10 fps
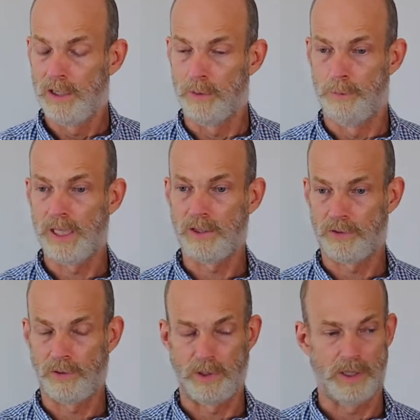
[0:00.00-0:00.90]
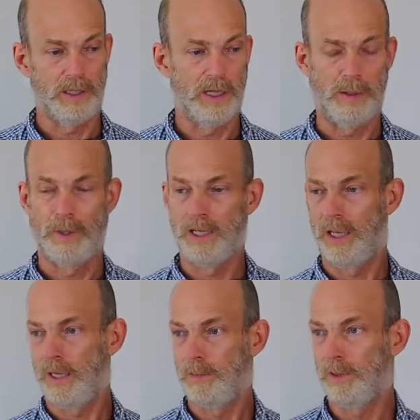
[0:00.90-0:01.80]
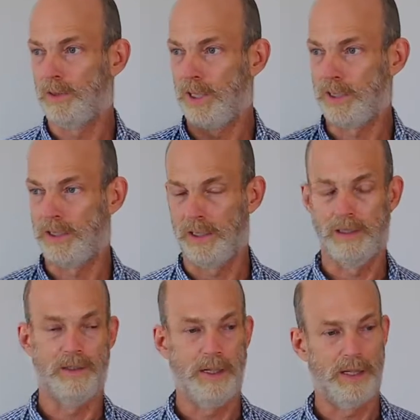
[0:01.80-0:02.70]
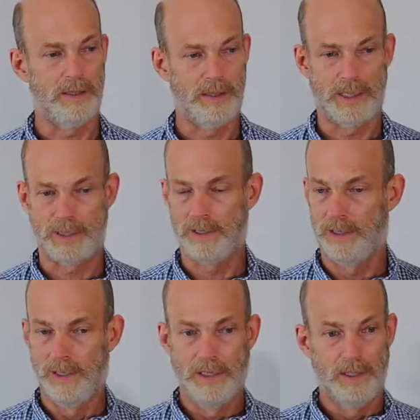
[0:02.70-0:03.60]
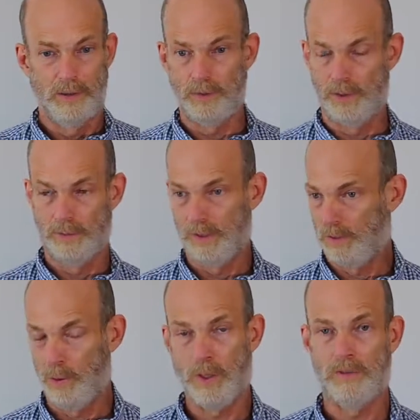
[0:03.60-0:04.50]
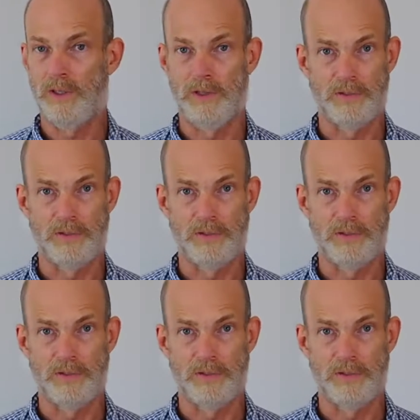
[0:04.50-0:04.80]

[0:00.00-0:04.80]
the biggest critic, not my neighbor, not the internet, not whoever it